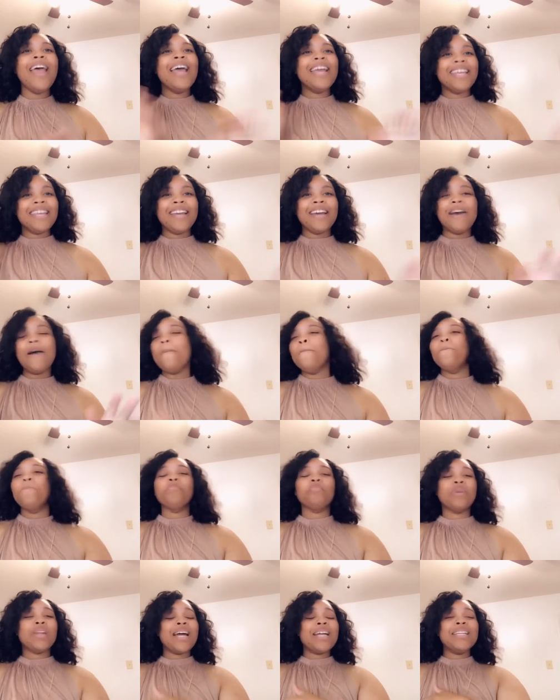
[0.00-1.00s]
yeah,
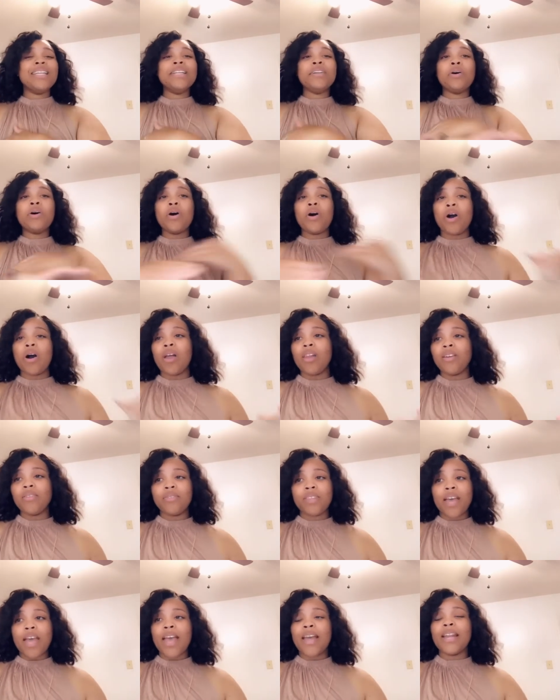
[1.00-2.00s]
but I did all of
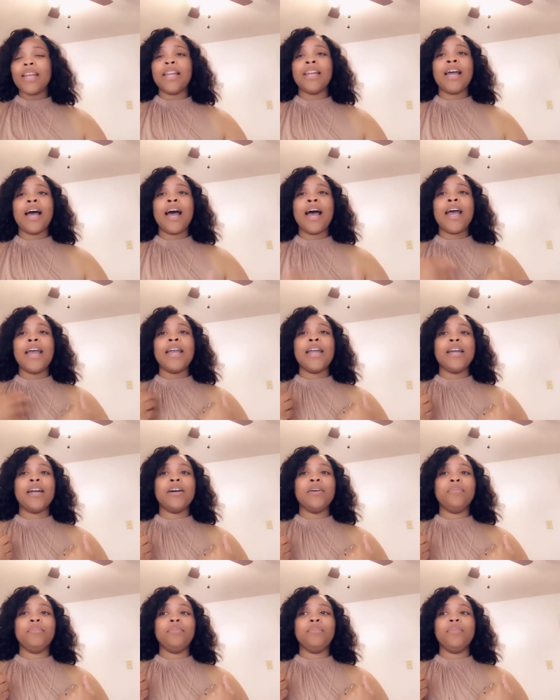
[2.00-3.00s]
that, and I
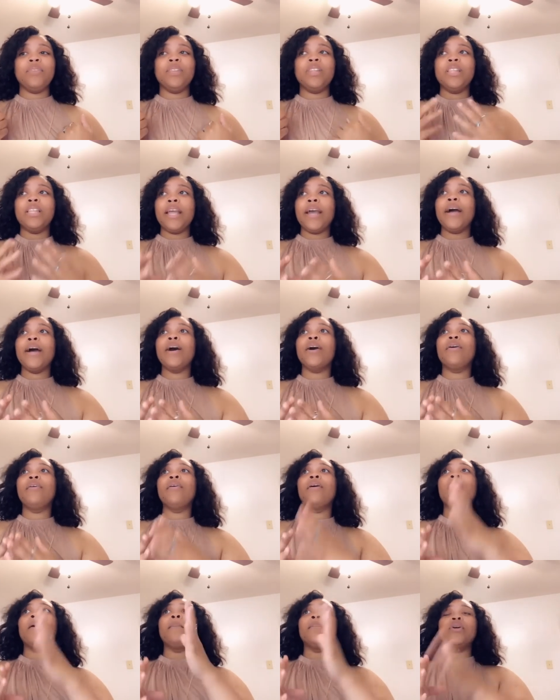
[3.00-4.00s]
am now
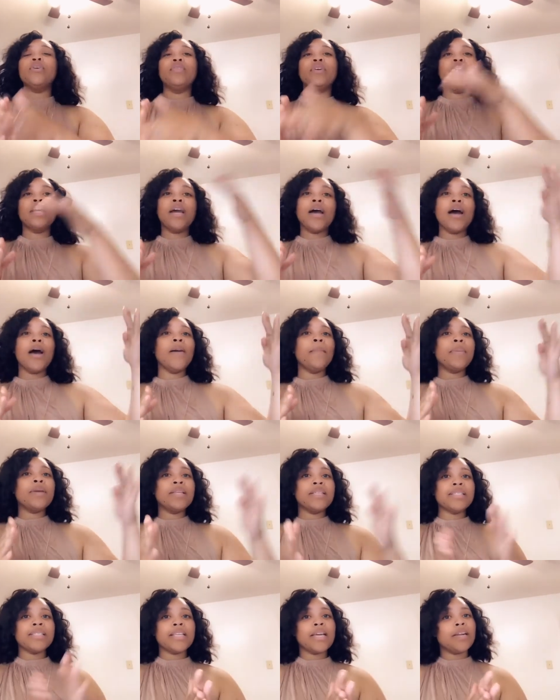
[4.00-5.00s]
moving up
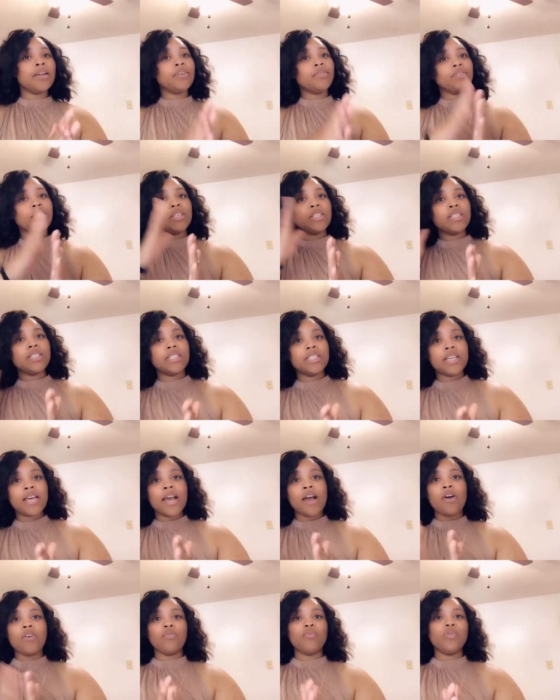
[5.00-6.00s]
instead of
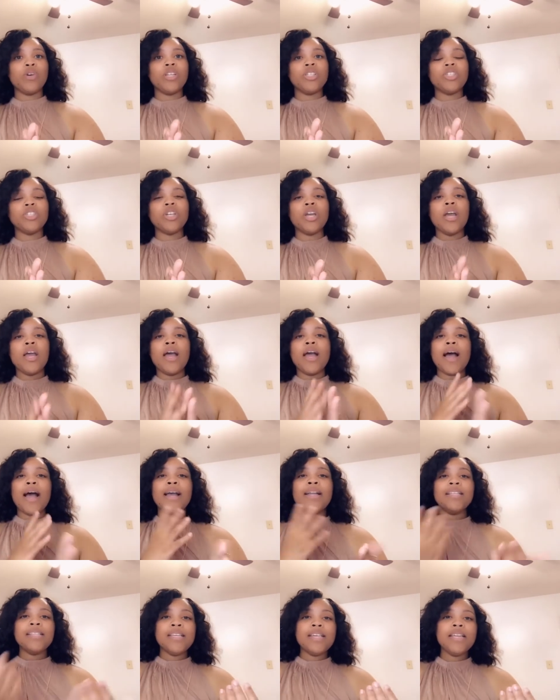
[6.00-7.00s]
down, which
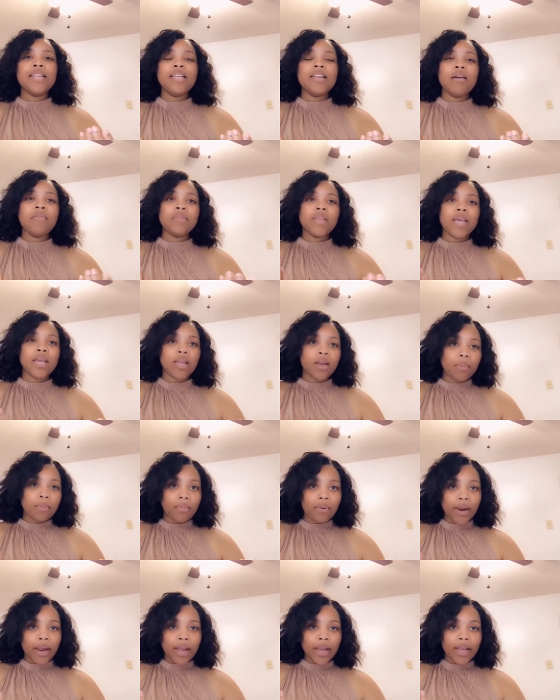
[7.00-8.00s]
I did end up taking a
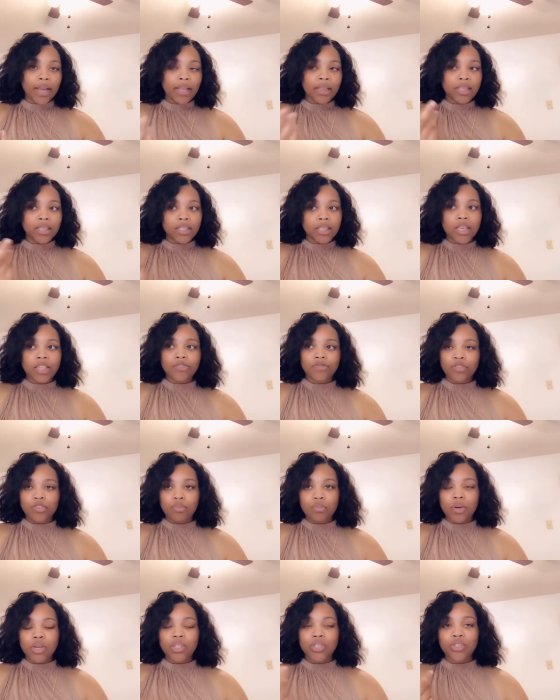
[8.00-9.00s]
break in these next few
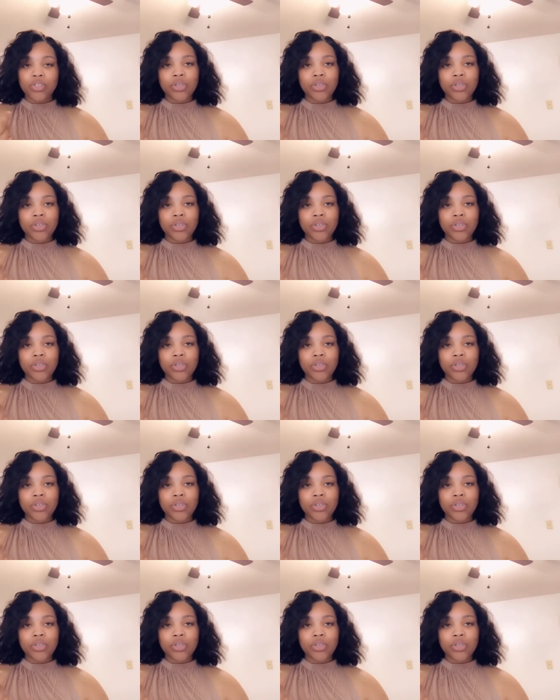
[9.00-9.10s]
months.